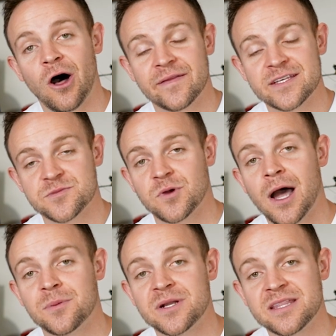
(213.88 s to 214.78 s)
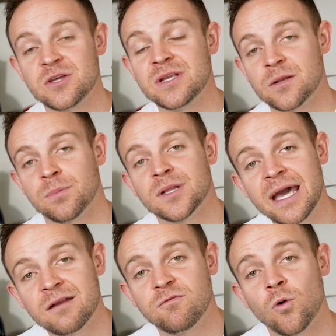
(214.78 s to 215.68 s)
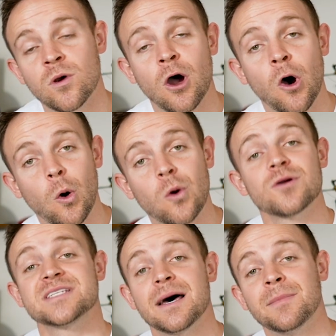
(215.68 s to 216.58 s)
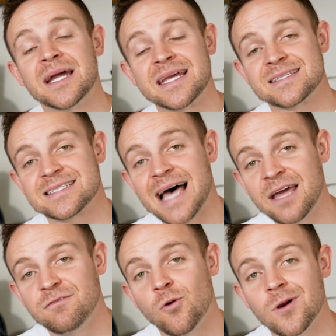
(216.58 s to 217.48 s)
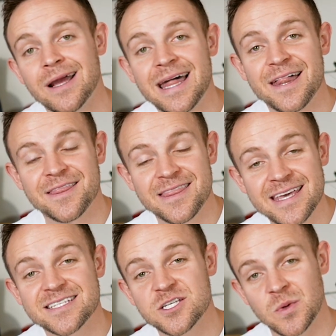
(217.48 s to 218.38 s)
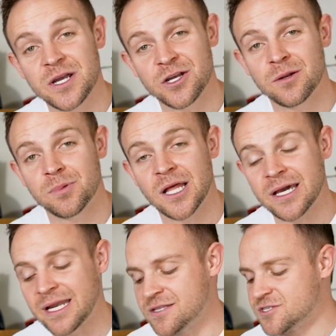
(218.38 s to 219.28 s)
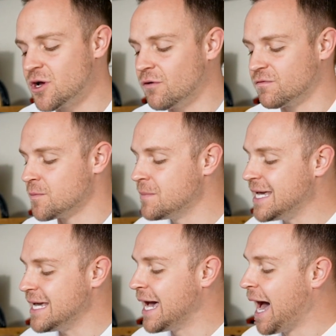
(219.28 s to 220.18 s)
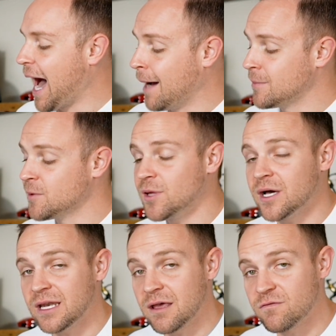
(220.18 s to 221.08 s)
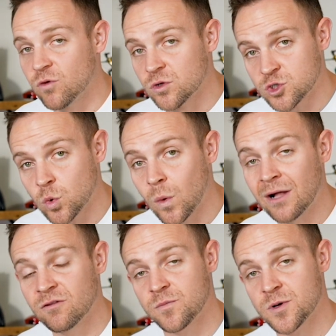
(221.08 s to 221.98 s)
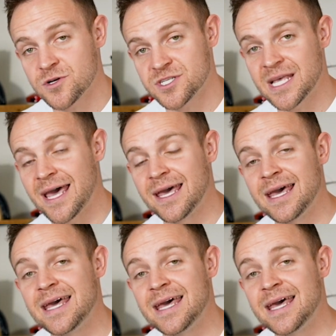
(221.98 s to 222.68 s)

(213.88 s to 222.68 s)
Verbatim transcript: on this property that you need to plan for or set money aside for, this is where you're gonna plug it in. So for me, I'm gonna plug in a full twelve percent.